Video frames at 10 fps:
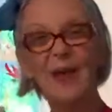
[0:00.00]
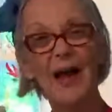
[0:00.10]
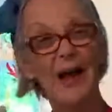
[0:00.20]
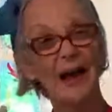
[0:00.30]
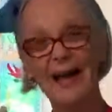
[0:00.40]

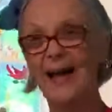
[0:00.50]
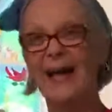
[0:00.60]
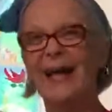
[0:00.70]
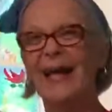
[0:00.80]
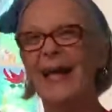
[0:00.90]

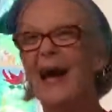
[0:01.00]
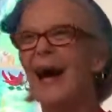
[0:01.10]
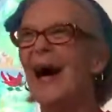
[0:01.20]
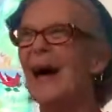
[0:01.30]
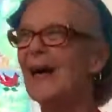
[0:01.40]
Hi,
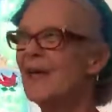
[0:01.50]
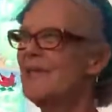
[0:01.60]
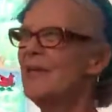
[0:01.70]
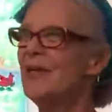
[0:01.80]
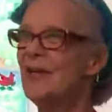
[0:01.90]

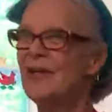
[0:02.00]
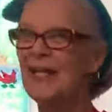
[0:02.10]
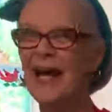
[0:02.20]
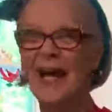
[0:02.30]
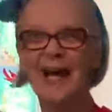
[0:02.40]
I'm here
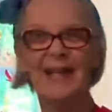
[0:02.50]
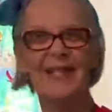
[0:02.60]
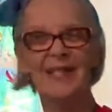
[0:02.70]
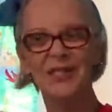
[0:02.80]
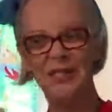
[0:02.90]
today as
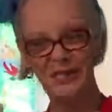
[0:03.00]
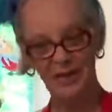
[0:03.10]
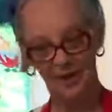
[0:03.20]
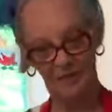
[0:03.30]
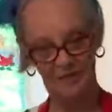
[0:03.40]
a
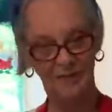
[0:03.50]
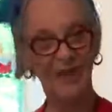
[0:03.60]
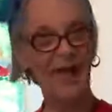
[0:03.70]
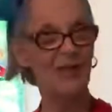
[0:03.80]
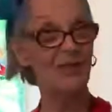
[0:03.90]
chef.
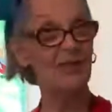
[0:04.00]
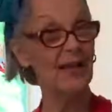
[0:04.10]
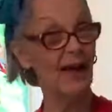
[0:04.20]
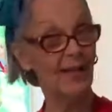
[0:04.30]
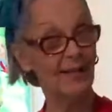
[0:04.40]
Can you
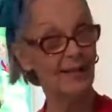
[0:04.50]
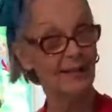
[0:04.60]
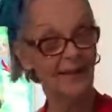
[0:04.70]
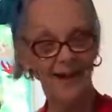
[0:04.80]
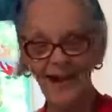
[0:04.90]
tell?
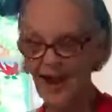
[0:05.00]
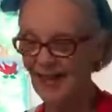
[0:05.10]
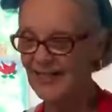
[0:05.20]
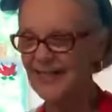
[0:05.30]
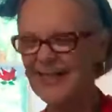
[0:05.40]

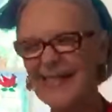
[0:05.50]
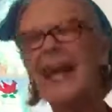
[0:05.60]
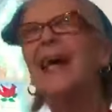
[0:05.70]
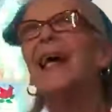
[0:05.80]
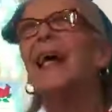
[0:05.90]

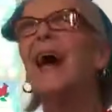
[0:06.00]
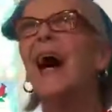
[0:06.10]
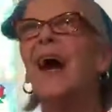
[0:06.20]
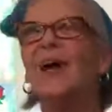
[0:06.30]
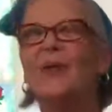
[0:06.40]
Today,
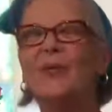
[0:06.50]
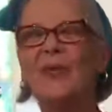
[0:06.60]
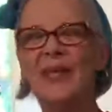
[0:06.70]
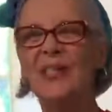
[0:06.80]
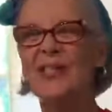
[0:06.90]
I
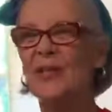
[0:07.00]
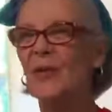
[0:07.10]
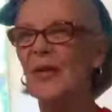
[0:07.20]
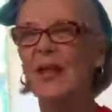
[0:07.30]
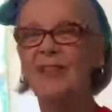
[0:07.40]
want to share
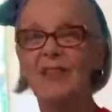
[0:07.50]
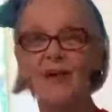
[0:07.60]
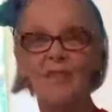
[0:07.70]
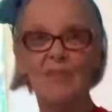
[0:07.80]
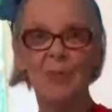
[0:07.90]
what I
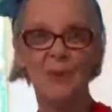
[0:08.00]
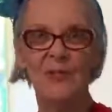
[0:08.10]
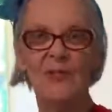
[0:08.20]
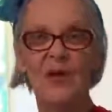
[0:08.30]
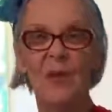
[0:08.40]
love
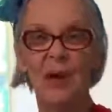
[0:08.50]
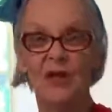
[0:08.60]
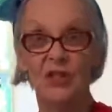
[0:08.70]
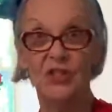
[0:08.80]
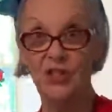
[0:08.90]
most
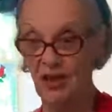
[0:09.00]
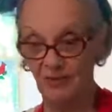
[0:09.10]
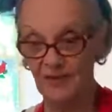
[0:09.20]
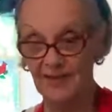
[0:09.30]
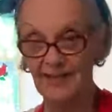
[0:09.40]
about
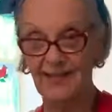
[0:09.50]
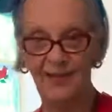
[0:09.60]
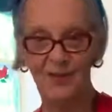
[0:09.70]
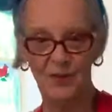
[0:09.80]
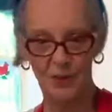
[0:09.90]
chefs
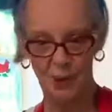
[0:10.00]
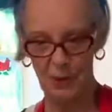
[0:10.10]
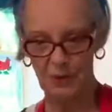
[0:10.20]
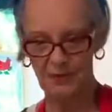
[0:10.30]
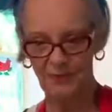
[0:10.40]
in this
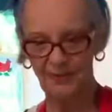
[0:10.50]
world.